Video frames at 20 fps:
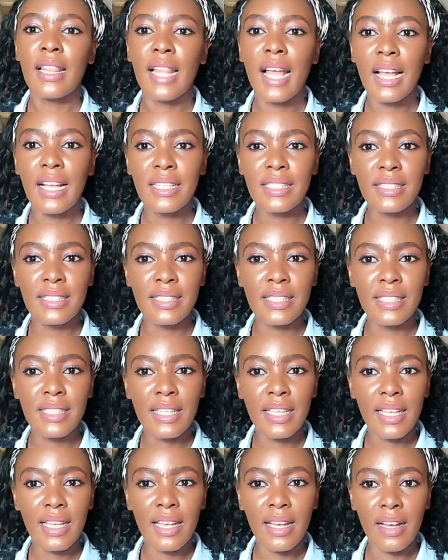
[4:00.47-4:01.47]
that is
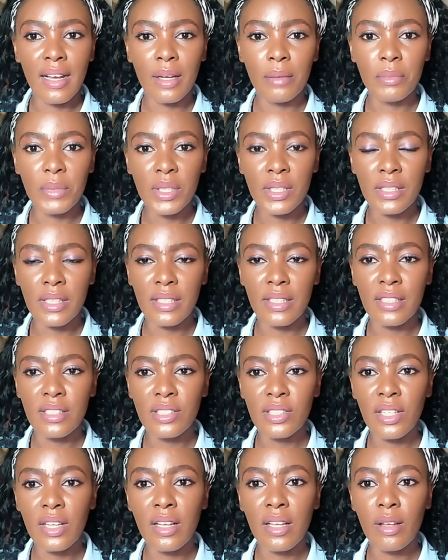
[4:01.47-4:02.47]
the
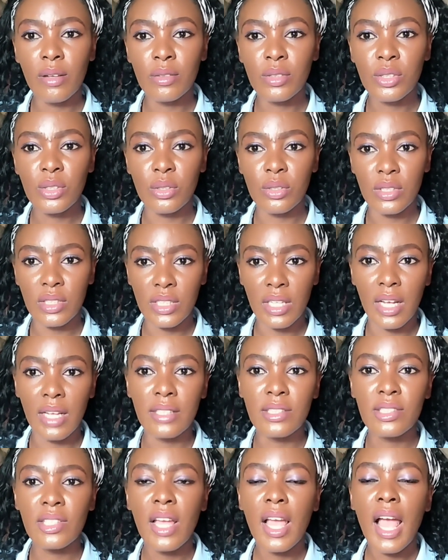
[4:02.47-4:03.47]
international health
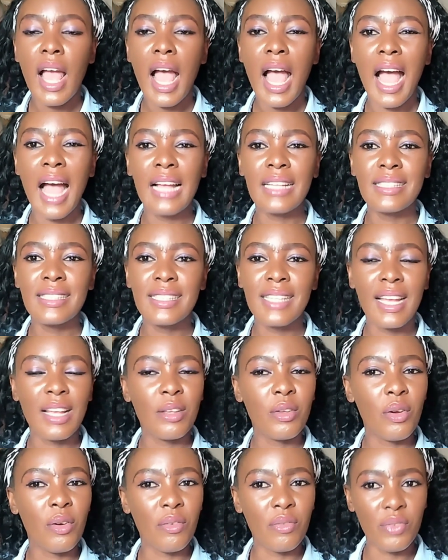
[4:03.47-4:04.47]
surcharge, and
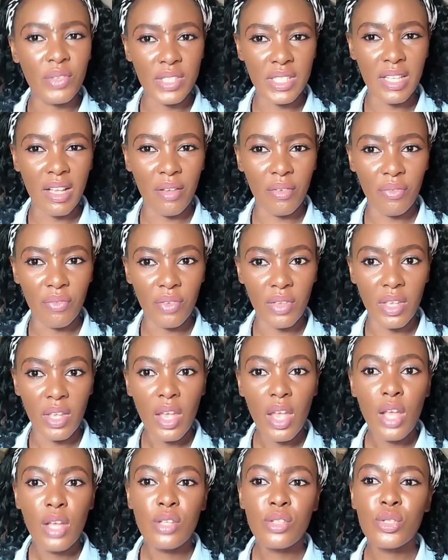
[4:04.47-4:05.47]
then your visa fee.
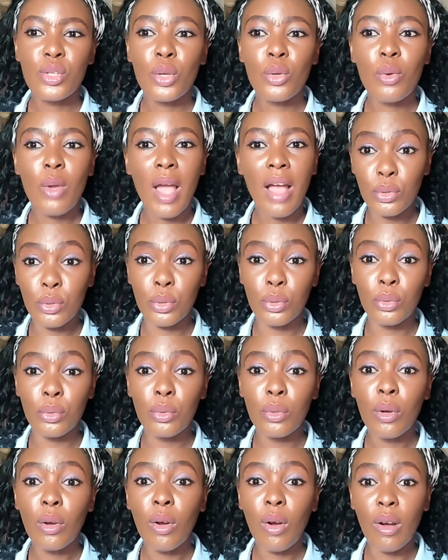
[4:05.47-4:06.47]
So you have
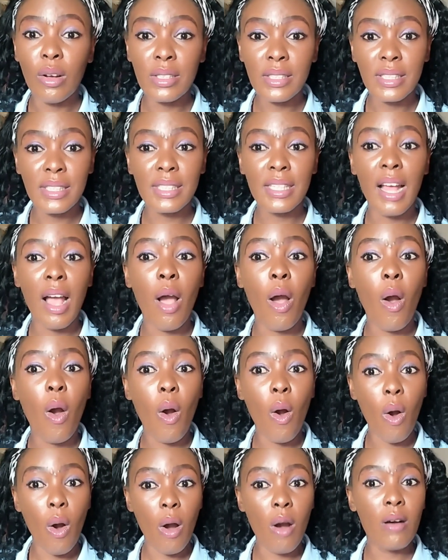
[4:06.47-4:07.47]
to consider
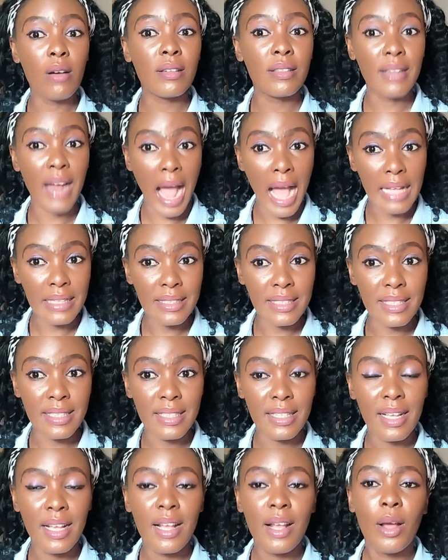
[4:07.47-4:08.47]
all
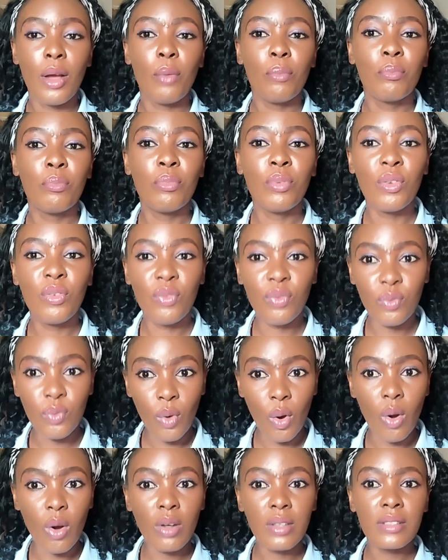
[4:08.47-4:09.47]
that
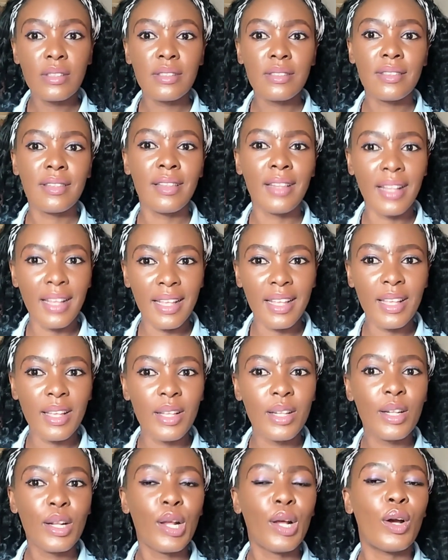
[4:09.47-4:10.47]
before
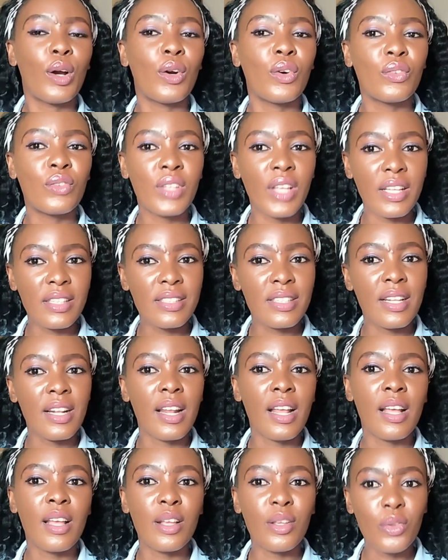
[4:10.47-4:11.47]
thinking of
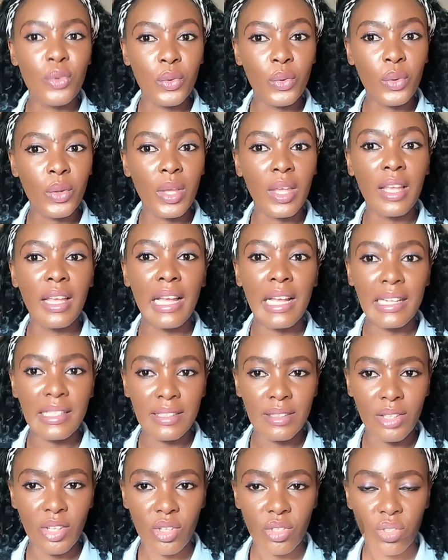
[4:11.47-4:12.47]
getting a UK
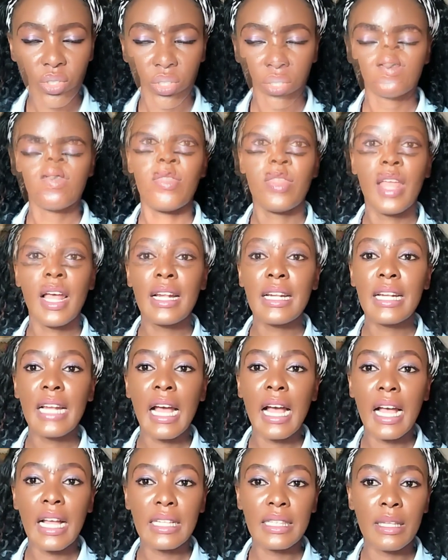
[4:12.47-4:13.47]
education. Now,
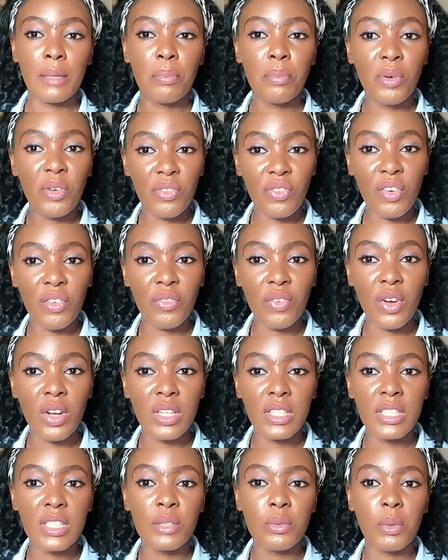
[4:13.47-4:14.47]
the proof of
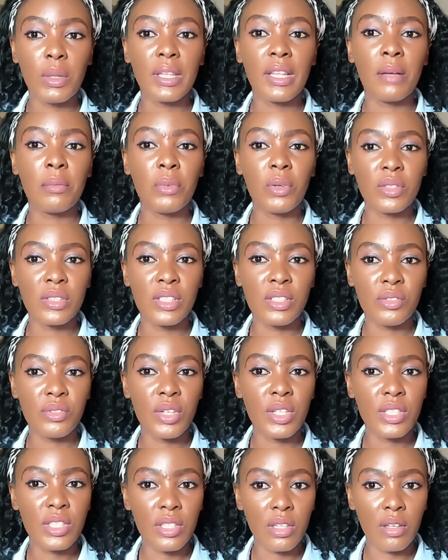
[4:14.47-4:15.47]
fund is what I'm
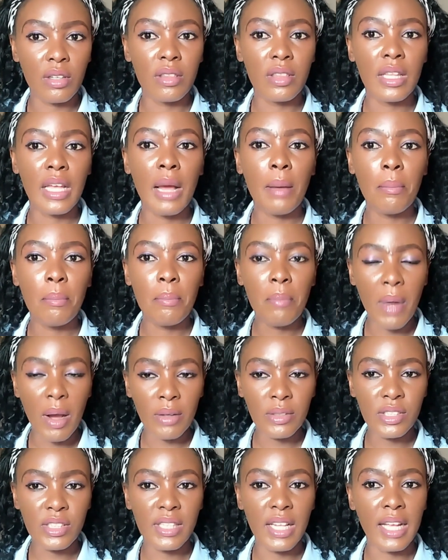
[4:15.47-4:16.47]
concentrating on, the
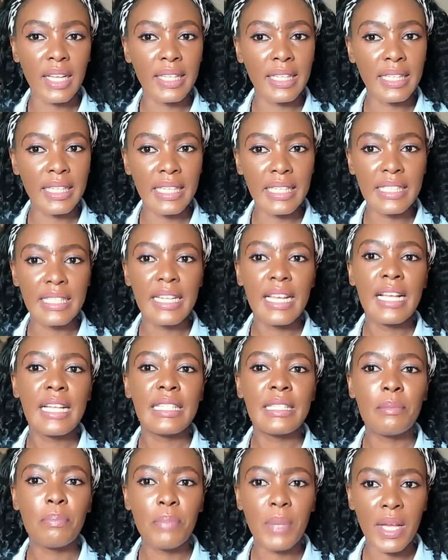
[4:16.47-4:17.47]
amount that you need
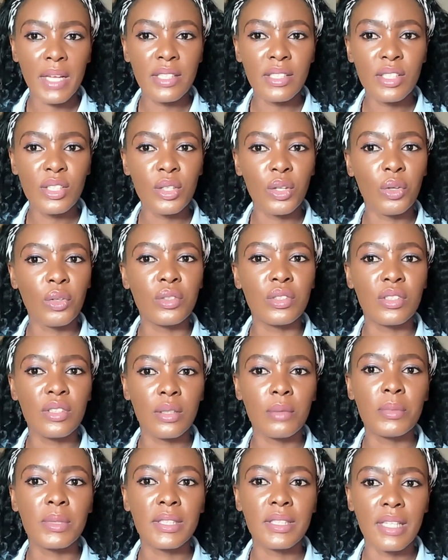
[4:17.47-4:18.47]
depending on
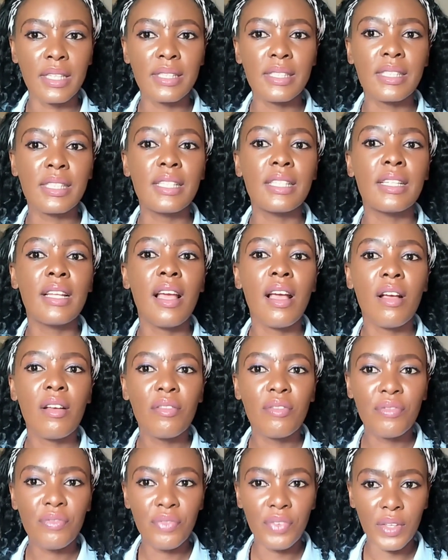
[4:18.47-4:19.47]
some certain
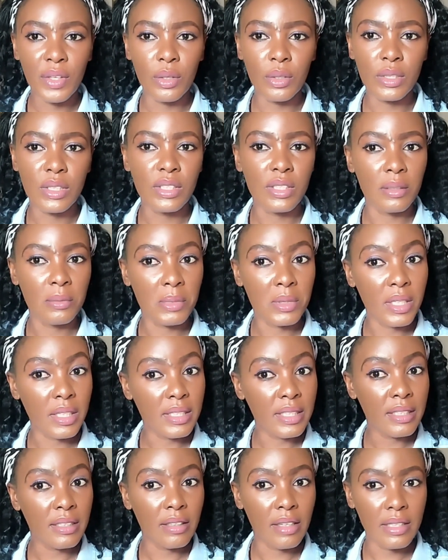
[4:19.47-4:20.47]
figures, some
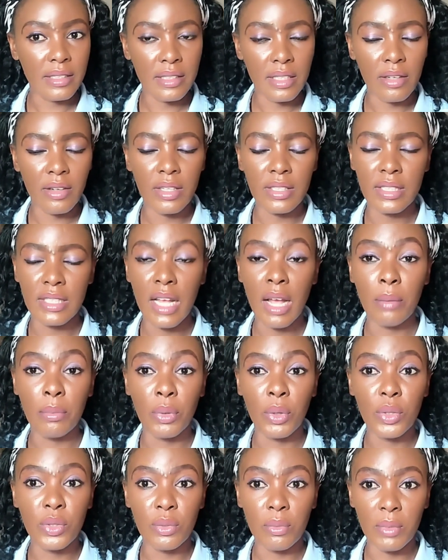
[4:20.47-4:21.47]
certain criteria that I'm
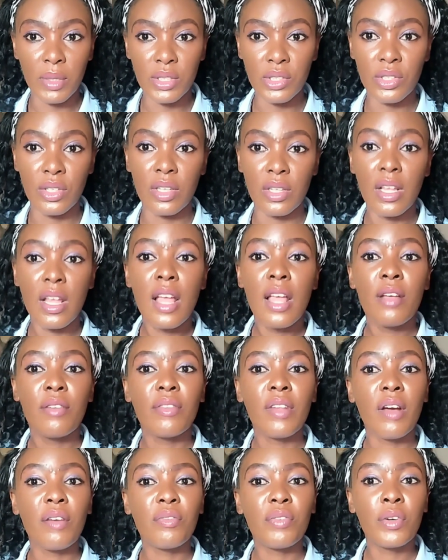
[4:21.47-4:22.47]
going to mention.
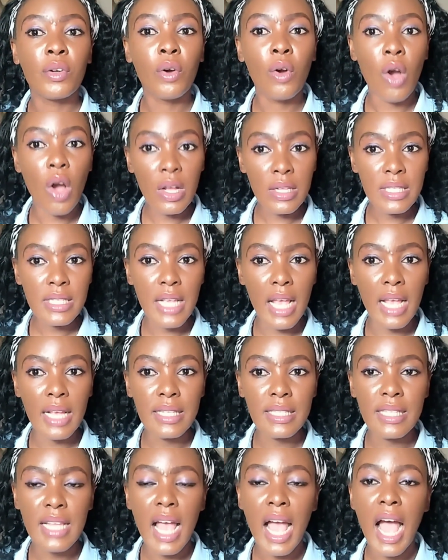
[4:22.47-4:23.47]
Now, for
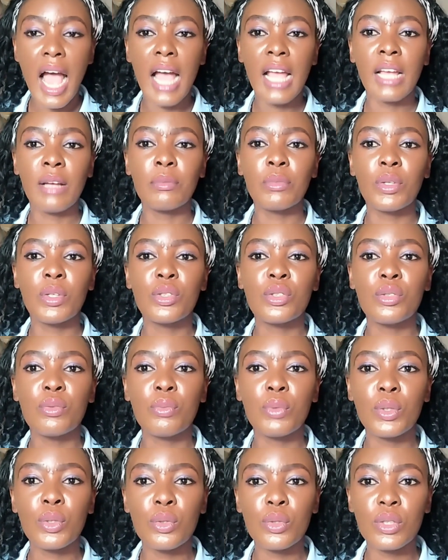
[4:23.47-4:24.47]
context, I am going to
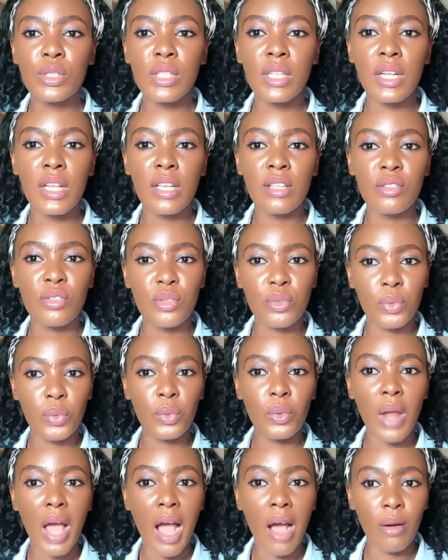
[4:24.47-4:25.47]
be using a
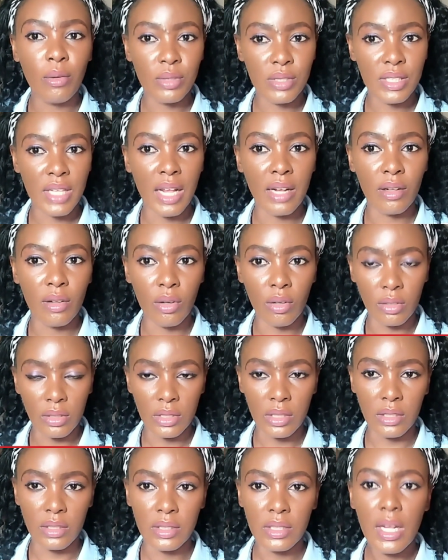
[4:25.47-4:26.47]
school outside
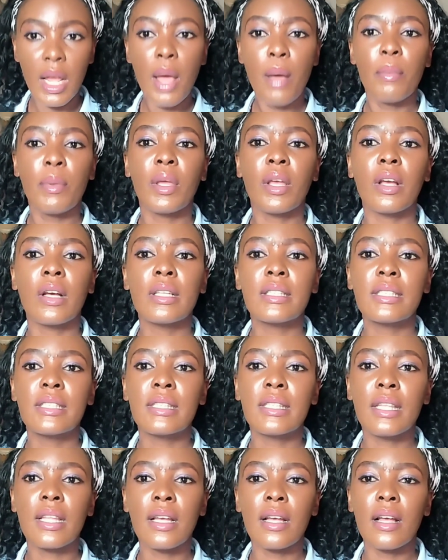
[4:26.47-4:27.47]
London
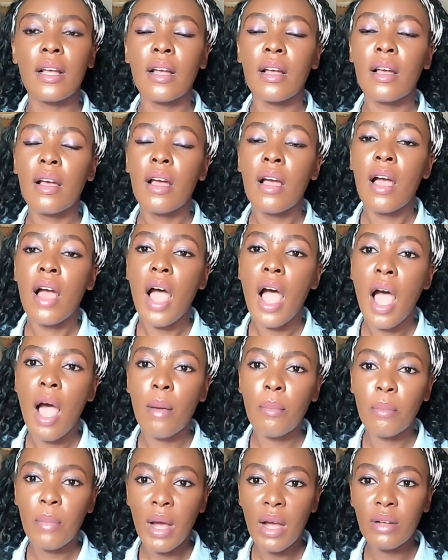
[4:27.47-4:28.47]
because the
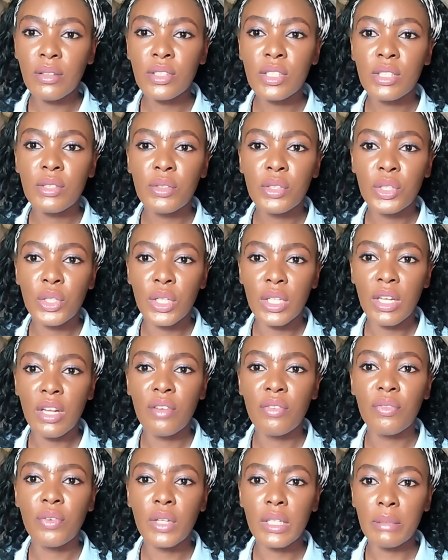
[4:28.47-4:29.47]
amount you
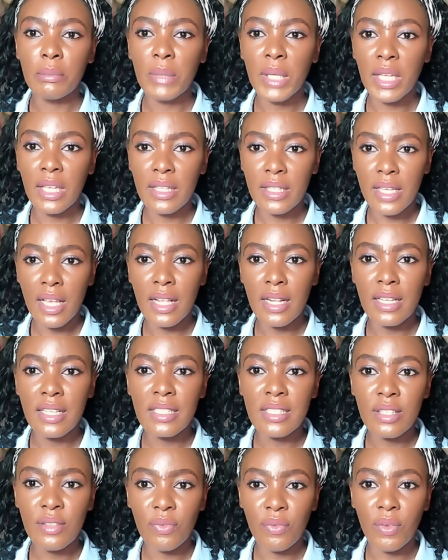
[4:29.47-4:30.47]
need for the
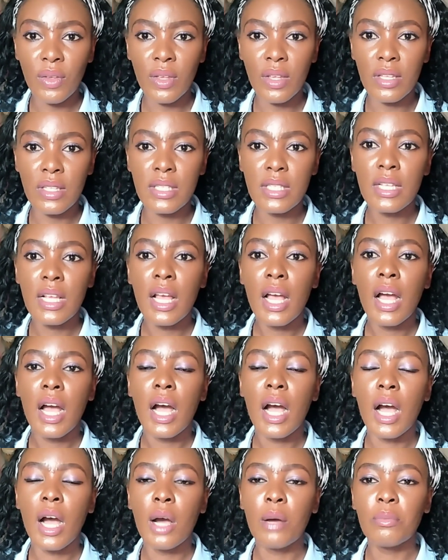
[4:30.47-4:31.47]
maintenance fees
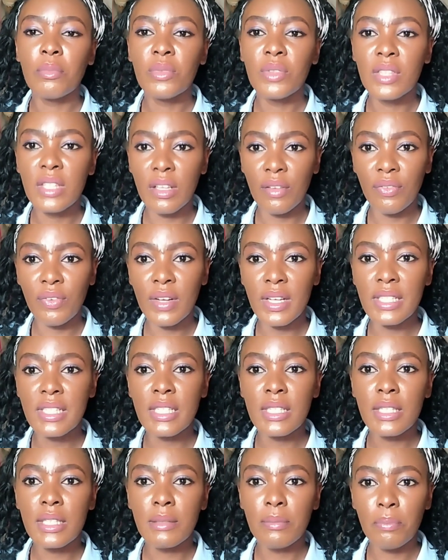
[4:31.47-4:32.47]

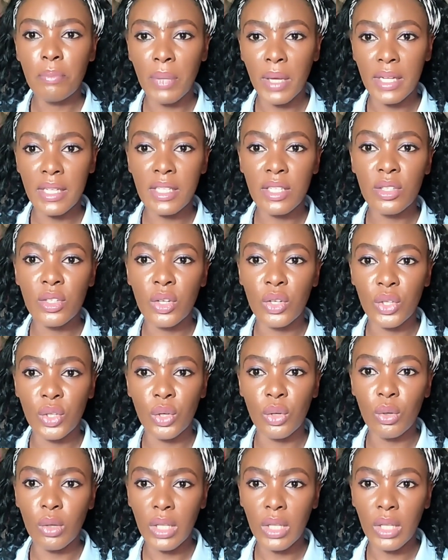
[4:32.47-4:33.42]
differs depending on your